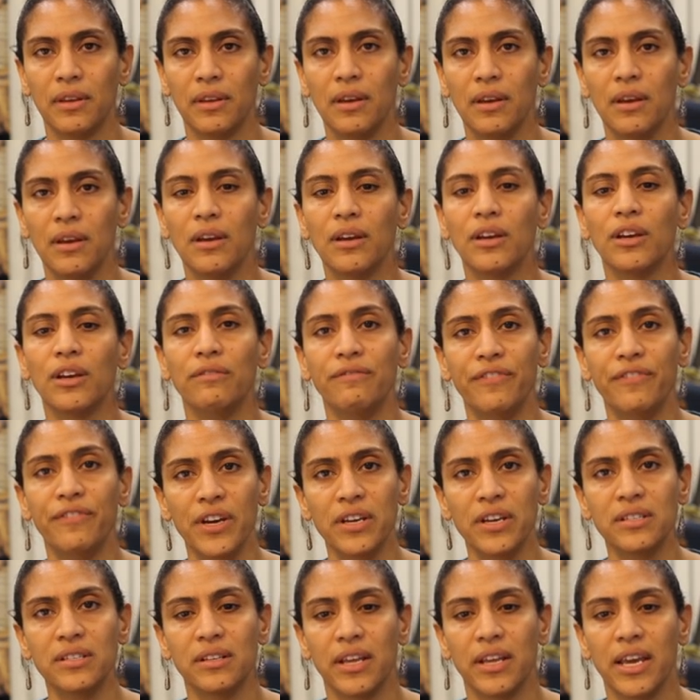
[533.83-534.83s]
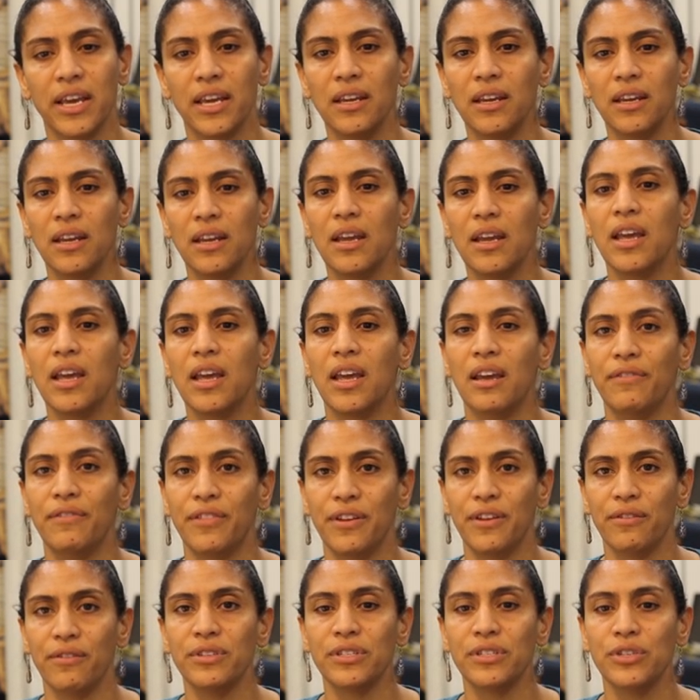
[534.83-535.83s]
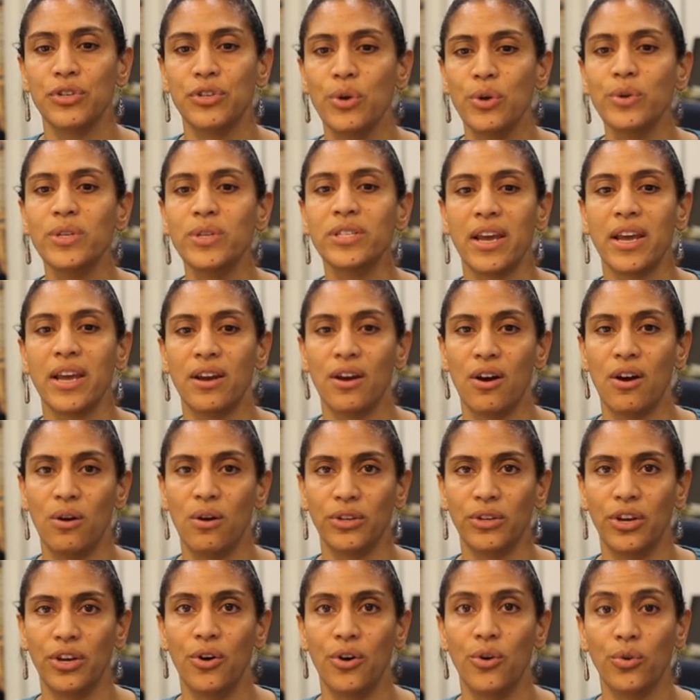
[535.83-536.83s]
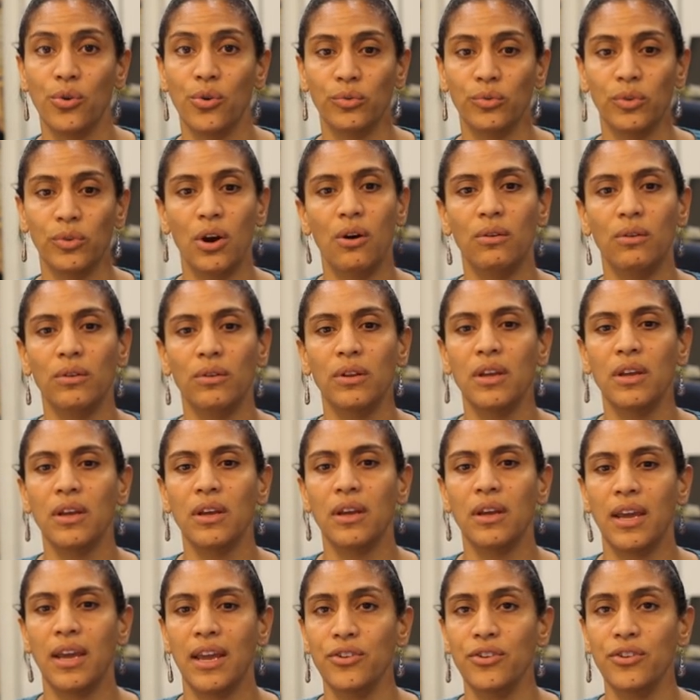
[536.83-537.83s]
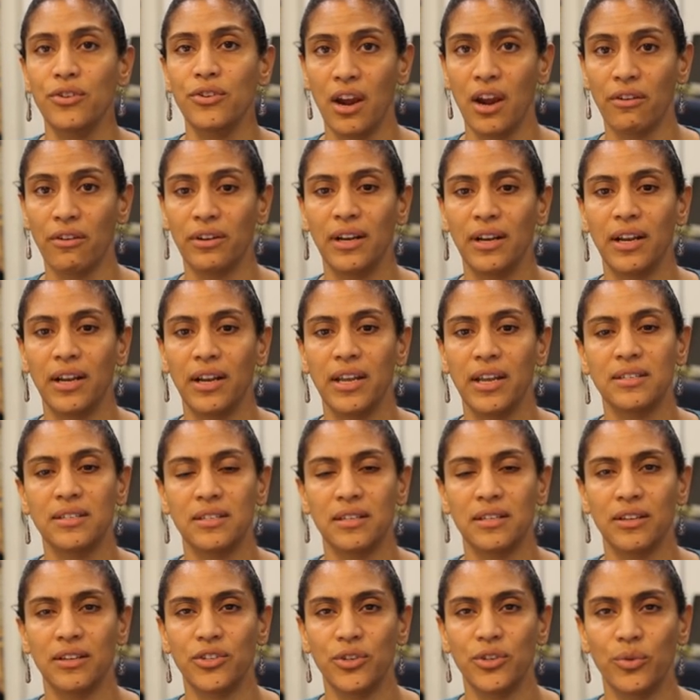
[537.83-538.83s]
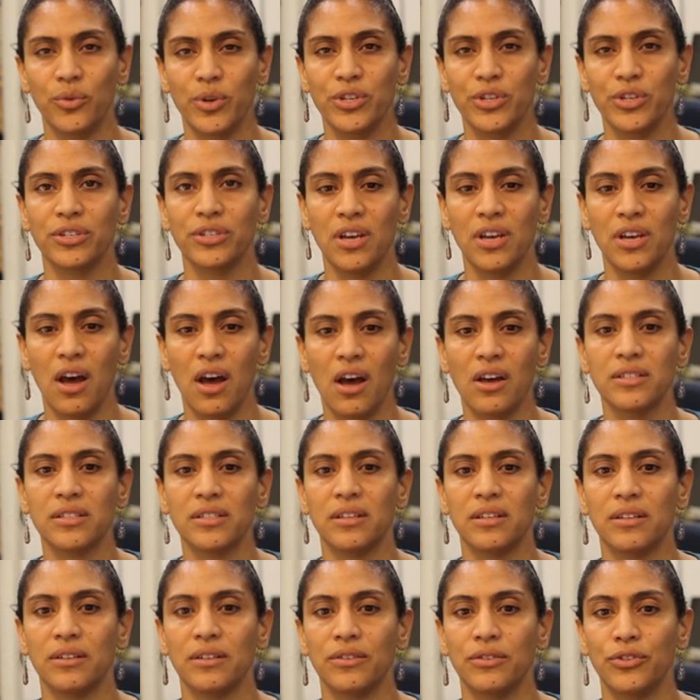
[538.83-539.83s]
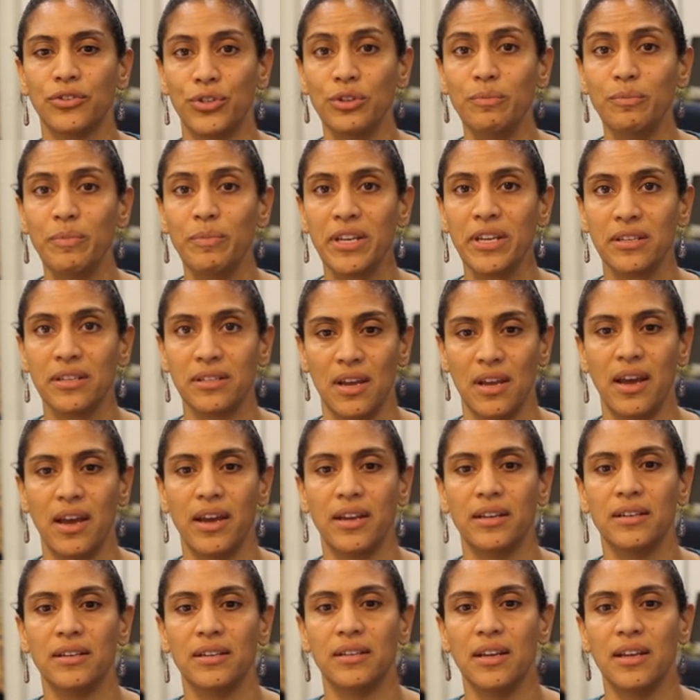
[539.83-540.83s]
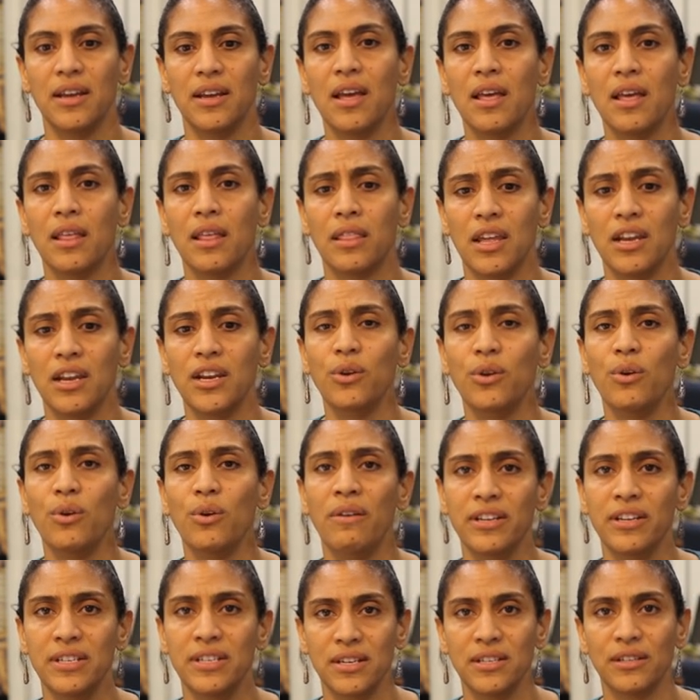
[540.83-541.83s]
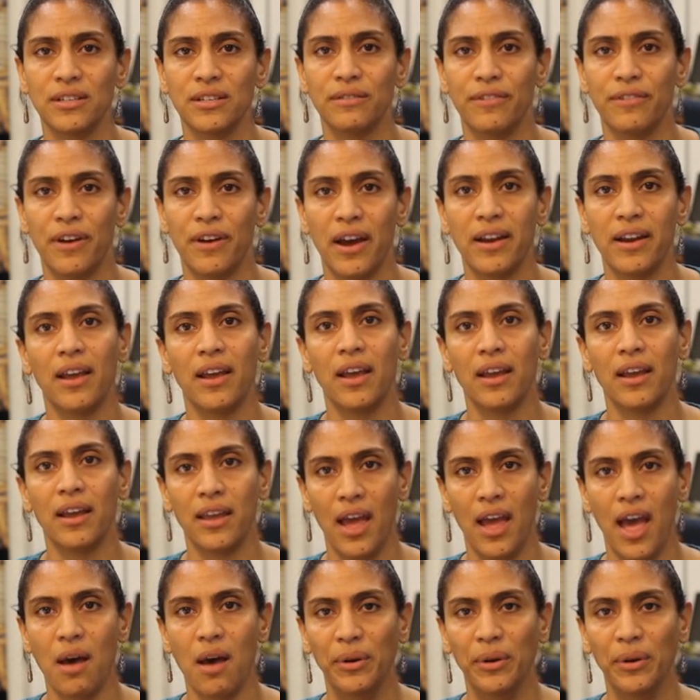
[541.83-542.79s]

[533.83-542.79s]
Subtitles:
Conversely, if there is no stakeholder or role in your current list to which a task should be assigned, then you have identified a gap.